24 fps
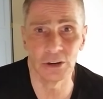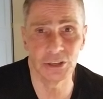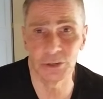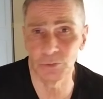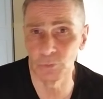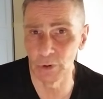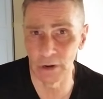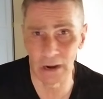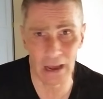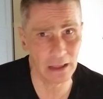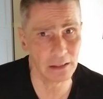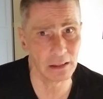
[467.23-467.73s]
She
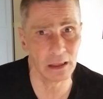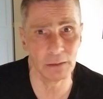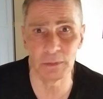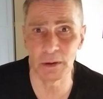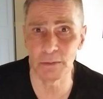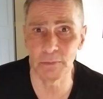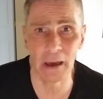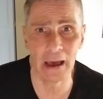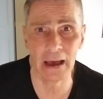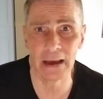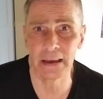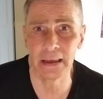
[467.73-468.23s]
would not let me
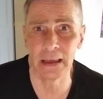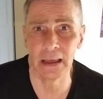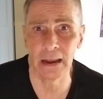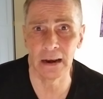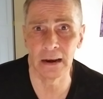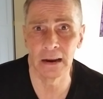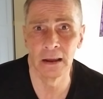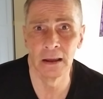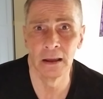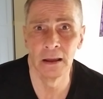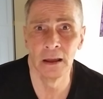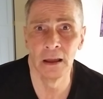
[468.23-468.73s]
back in,
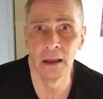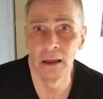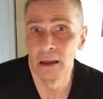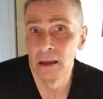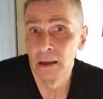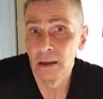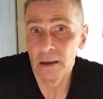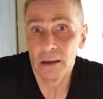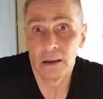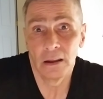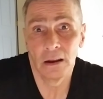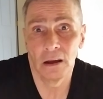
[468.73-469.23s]

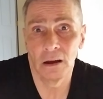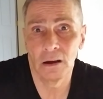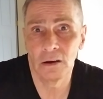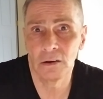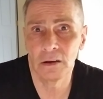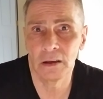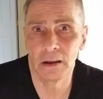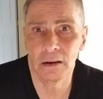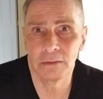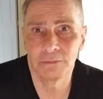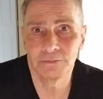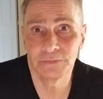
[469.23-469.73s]
you know,
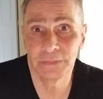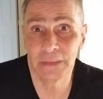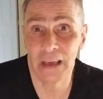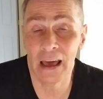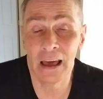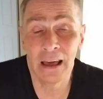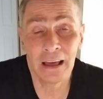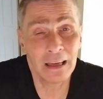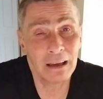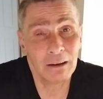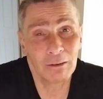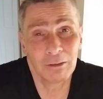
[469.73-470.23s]
and
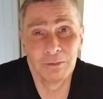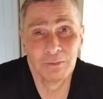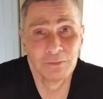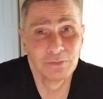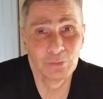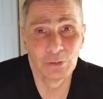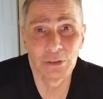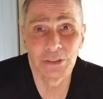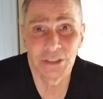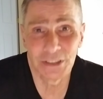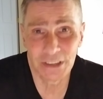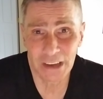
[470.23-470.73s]
that
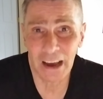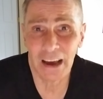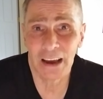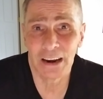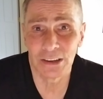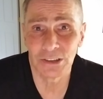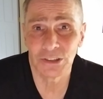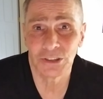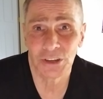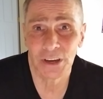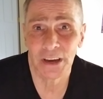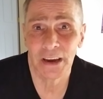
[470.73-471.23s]
was kind
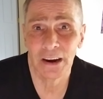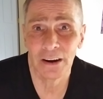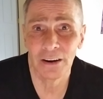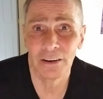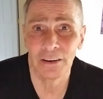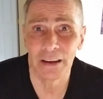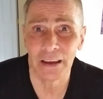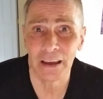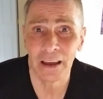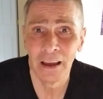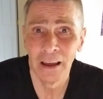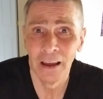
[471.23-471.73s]
of
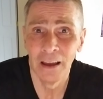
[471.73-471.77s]
scary